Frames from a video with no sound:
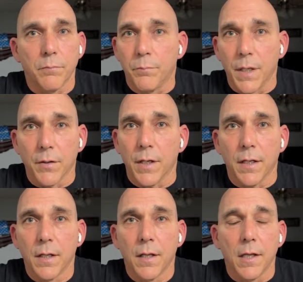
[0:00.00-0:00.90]
period.
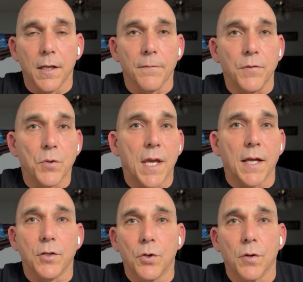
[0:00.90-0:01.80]
If you
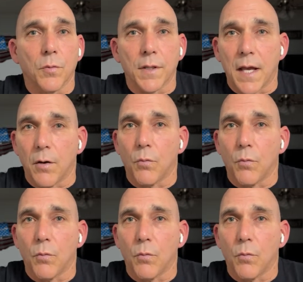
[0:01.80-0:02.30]
can't do it without